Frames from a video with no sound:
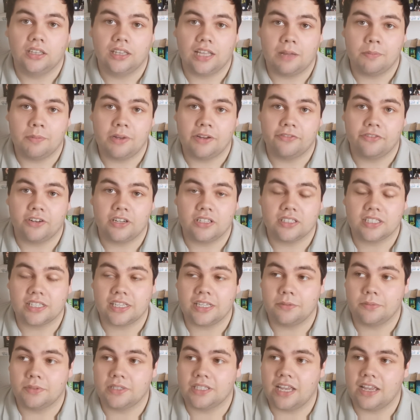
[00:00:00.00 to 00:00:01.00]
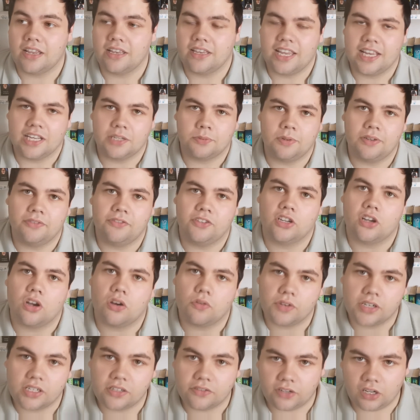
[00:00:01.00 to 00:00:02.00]
Like my friends keep saying, yes, but if you
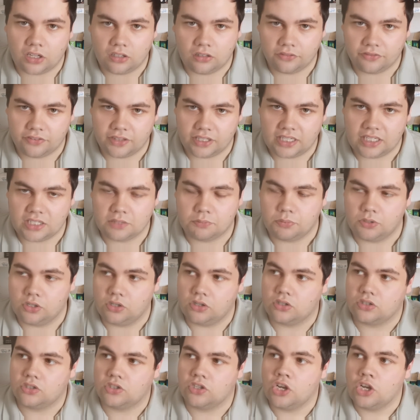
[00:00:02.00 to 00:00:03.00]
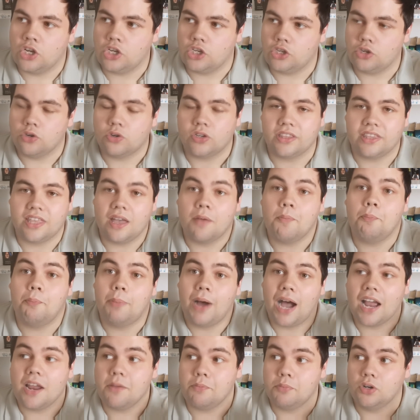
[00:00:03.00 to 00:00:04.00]
got rid of all of these books, you could then
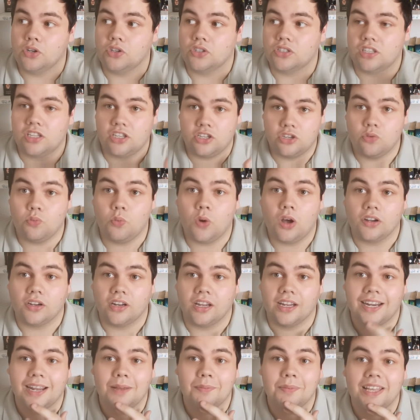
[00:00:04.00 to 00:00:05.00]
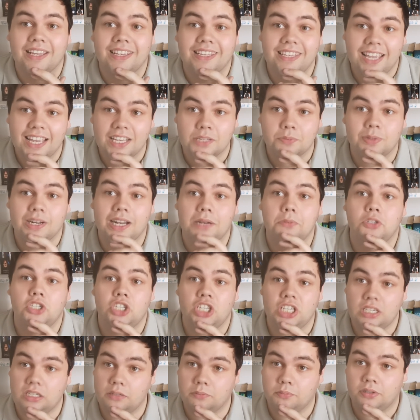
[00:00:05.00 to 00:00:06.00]
buy books that you want. And I'm like, yes, but I'm
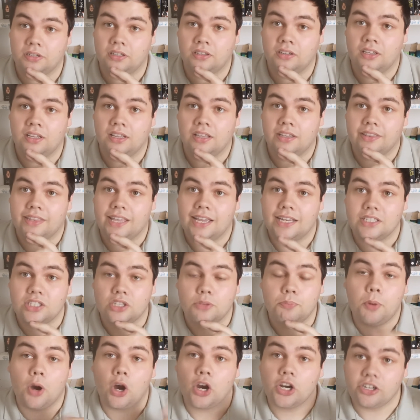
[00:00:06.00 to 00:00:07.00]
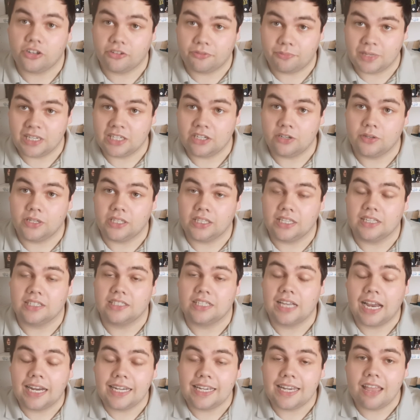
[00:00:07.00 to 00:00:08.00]
cheap. That is the point of me doing
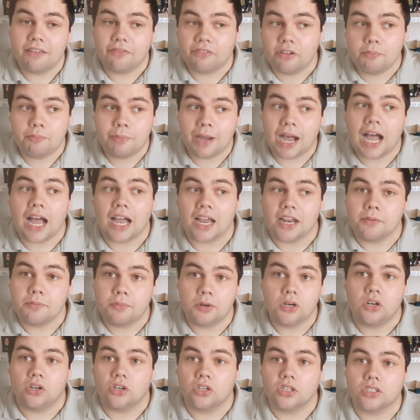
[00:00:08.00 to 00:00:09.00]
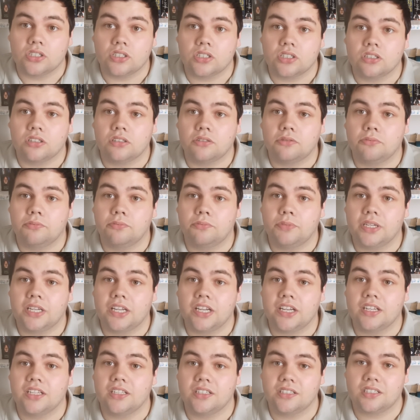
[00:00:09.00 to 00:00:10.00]
this. I never buy books
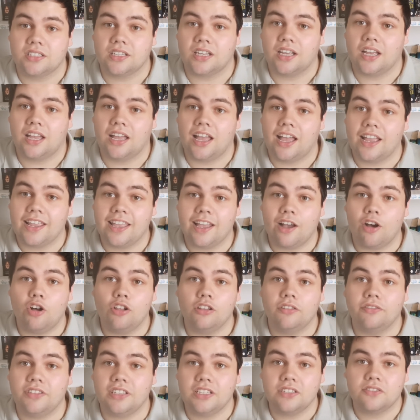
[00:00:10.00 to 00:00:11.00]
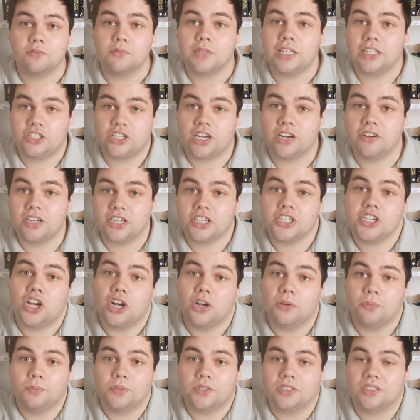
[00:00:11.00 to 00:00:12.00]
because I get all of these from like charity
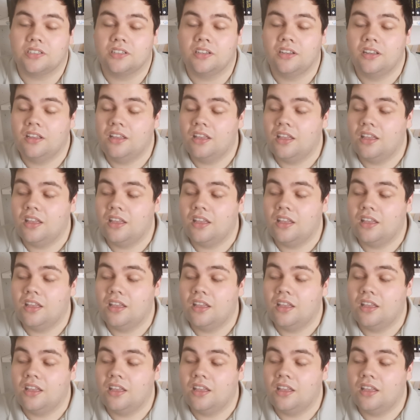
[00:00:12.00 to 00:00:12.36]
shops